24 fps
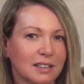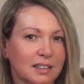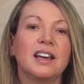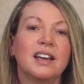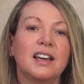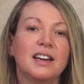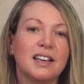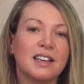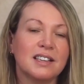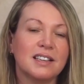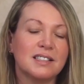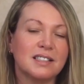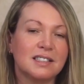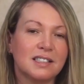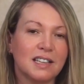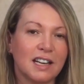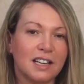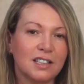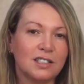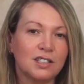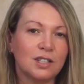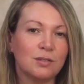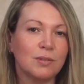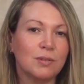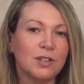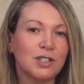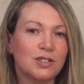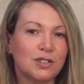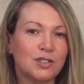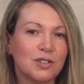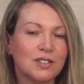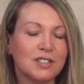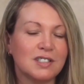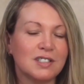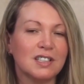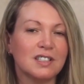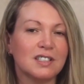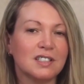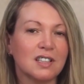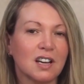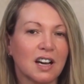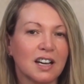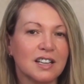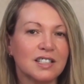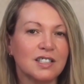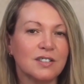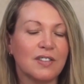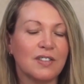It is said to reduce the
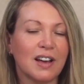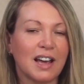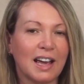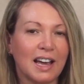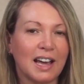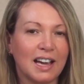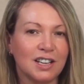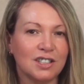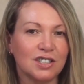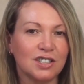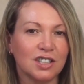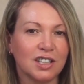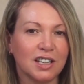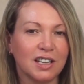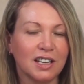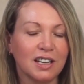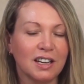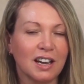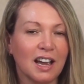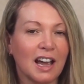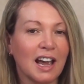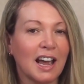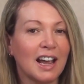signs of aging